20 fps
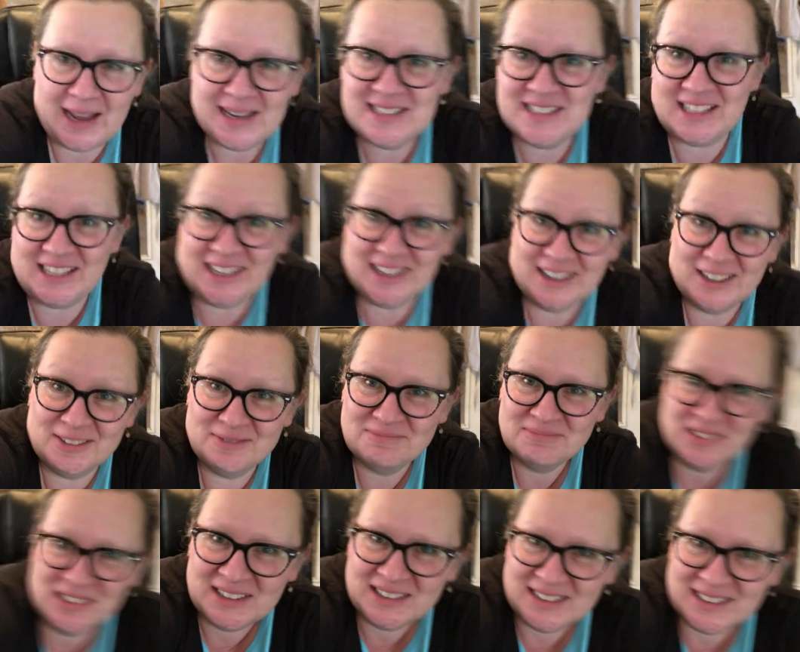idea
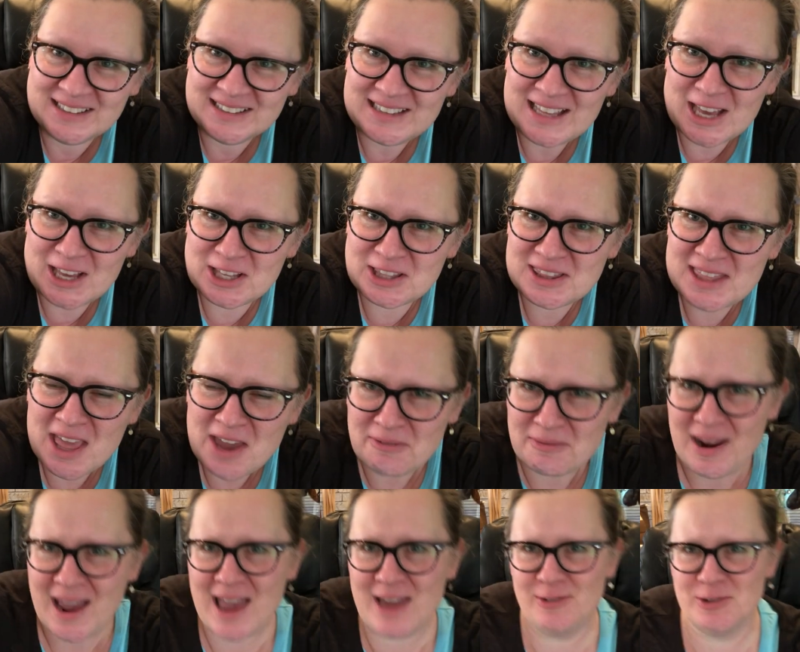that, that
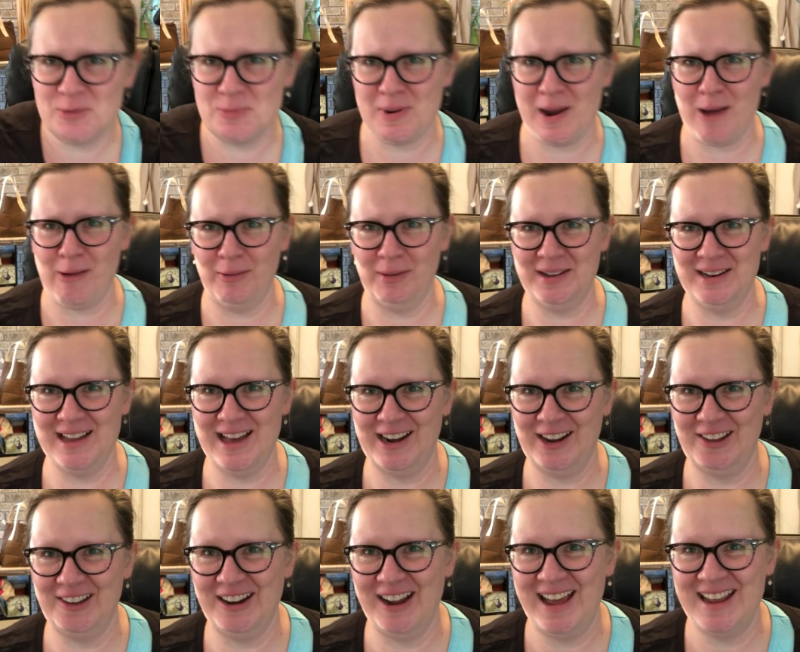ride was probably not
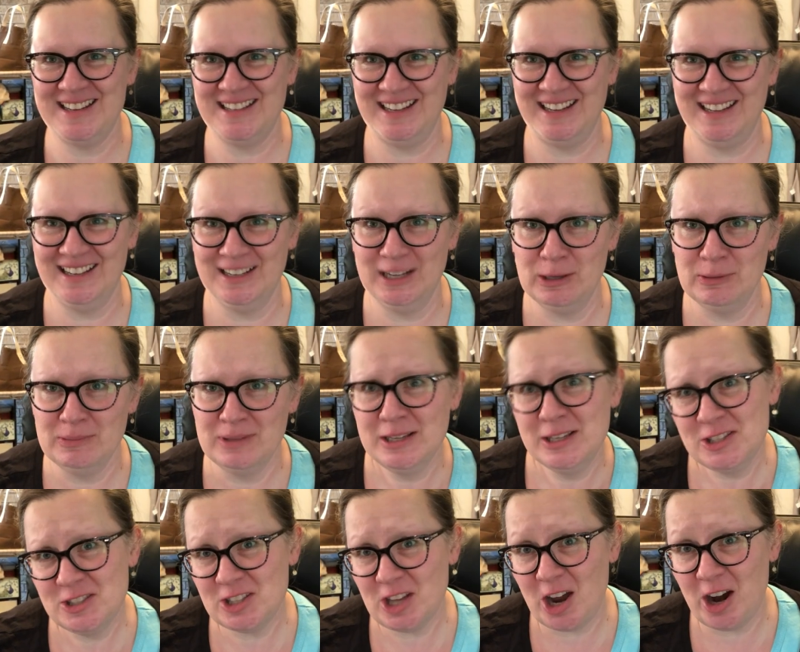a good idea.
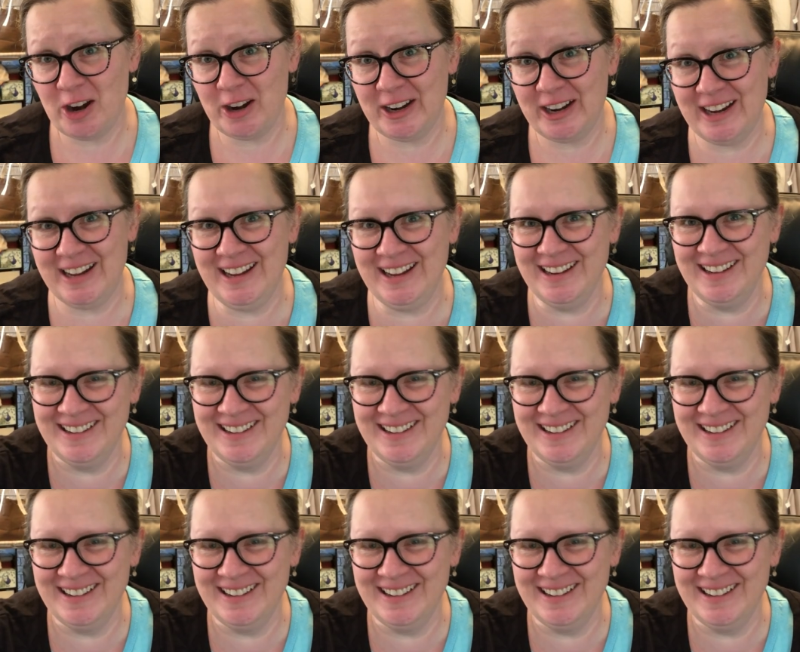Sorry.